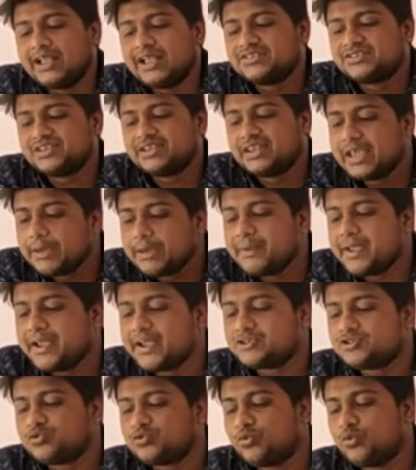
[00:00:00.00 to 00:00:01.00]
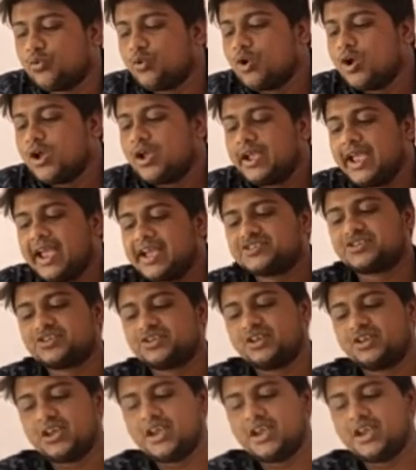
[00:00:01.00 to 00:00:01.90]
is giving to it